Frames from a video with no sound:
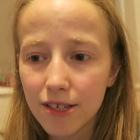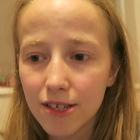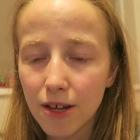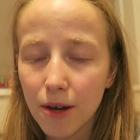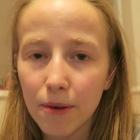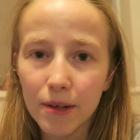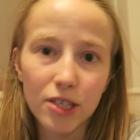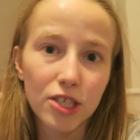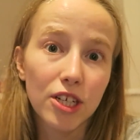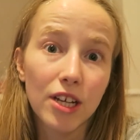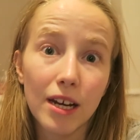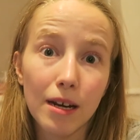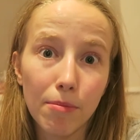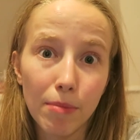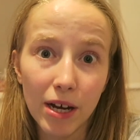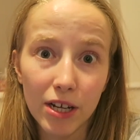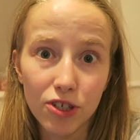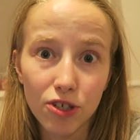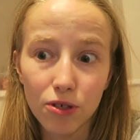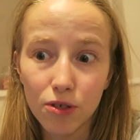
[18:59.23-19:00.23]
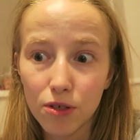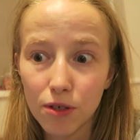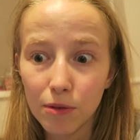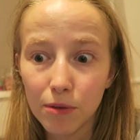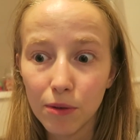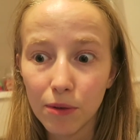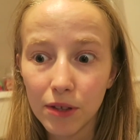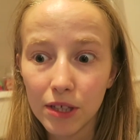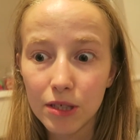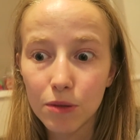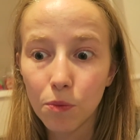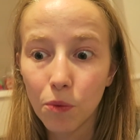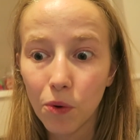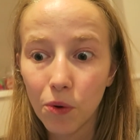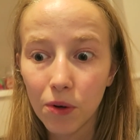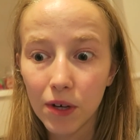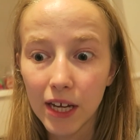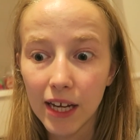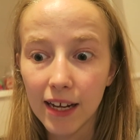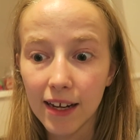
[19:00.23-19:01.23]
So as you can imagine, doing all this
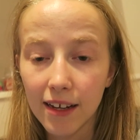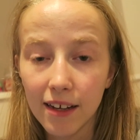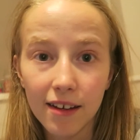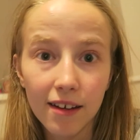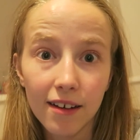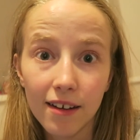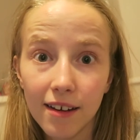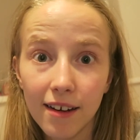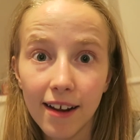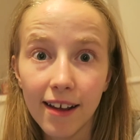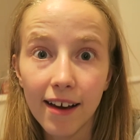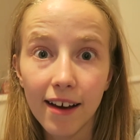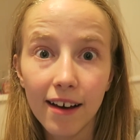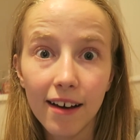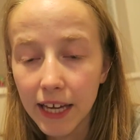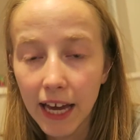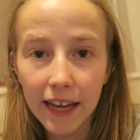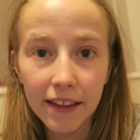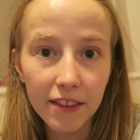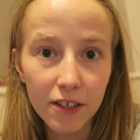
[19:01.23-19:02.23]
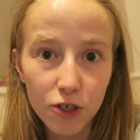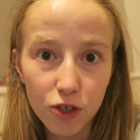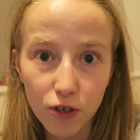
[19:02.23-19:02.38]
walking earlier, getting the